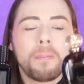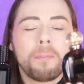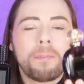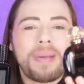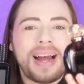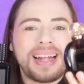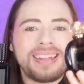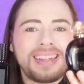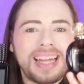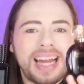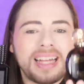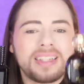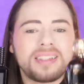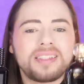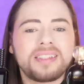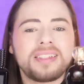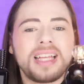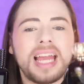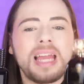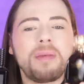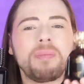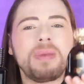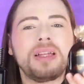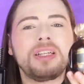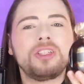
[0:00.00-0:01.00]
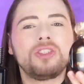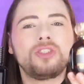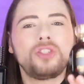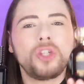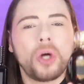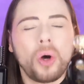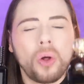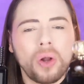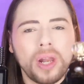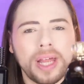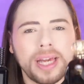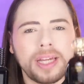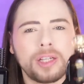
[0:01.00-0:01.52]
But that same
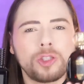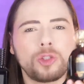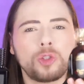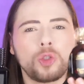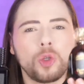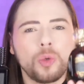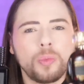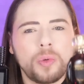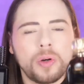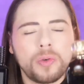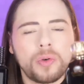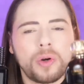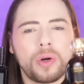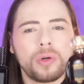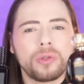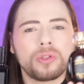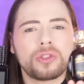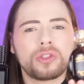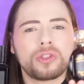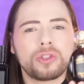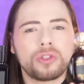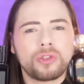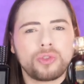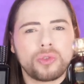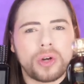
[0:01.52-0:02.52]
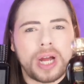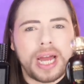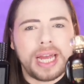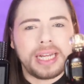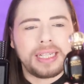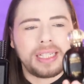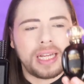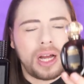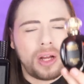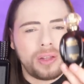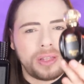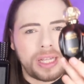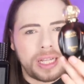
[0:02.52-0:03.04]
indolic tuberose dry
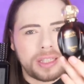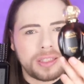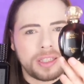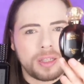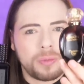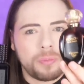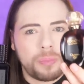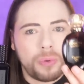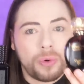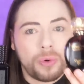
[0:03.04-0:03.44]
down that's in